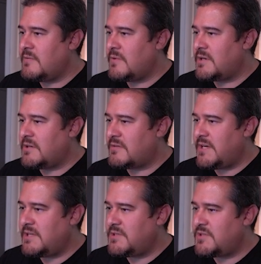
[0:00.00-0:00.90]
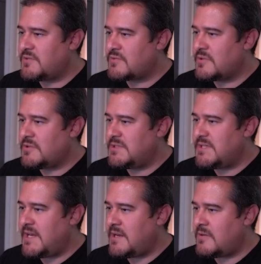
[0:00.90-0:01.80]
we're gonna go ahead and scroll
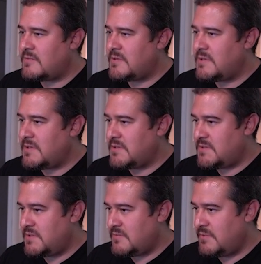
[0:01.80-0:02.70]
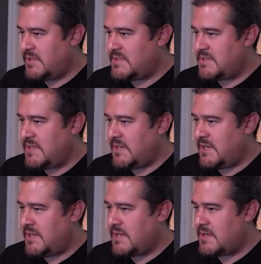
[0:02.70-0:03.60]
down until we
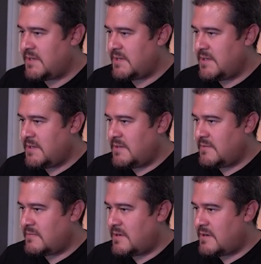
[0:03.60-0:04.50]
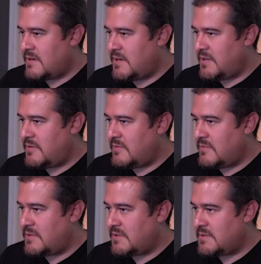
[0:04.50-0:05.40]
see, where are
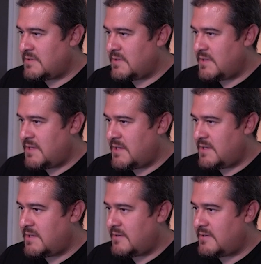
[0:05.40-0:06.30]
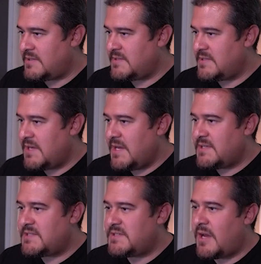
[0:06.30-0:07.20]
you? There it is,
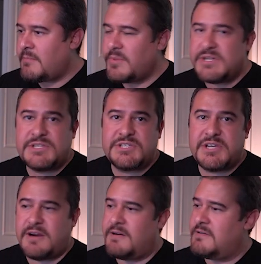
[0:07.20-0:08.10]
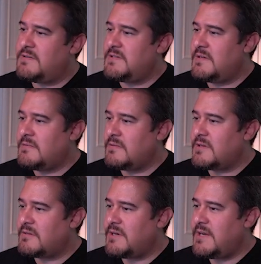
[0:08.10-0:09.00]
Samba Share. So we're
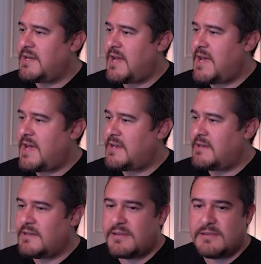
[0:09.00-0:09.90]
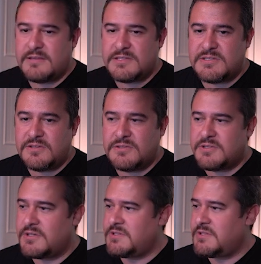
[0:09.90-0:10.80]
gonna go ahead and add this
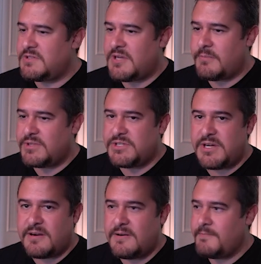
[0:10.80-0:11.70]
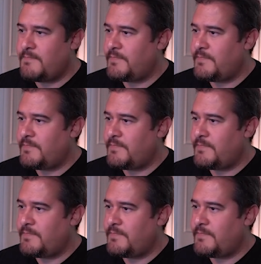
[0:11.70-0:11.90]
user to Samba Share.